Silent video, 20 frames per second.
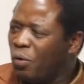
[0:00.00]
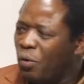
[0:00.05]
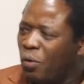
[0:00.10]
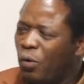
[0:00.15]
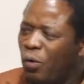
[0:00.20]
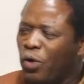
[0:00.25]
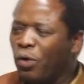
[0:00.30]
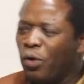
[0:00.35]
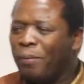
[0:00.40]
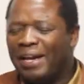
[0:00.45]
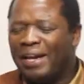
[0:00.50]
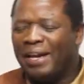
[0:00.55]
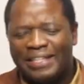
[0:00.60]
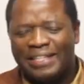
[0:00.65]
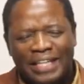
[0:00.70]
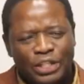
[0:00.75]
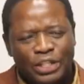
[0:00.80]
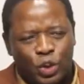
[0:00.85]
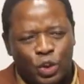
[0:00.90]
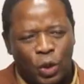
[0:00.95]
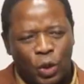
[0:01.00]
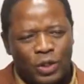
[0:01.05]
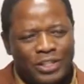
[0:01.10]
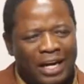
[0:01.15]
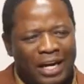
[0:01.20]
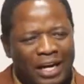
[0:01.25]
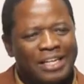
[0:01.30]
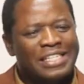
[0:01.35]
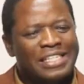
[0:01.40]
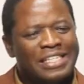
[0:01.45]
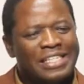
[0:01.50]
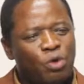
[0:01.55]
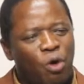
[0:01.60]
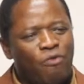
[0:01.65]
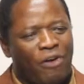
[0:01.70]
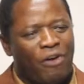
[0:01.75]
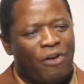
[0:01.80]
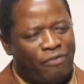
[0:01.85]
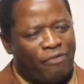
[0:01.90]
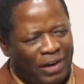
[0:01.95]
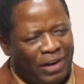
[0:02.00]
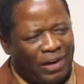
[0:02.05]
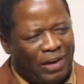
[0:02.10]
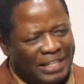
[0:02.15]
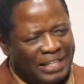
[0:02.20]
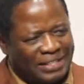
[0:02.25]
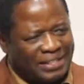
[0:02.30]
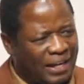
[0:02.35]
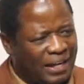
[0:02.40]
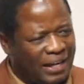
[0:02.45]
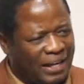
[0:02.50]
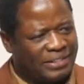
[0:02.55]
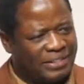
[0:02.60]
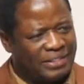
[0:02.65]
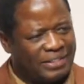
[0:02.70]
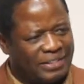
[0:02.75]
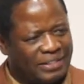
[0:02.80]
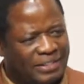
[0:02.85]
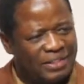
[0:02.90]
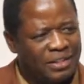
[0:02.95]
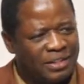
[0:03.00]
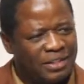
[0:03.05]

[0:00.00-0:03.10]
who humiliated Jordan in his overflooded state.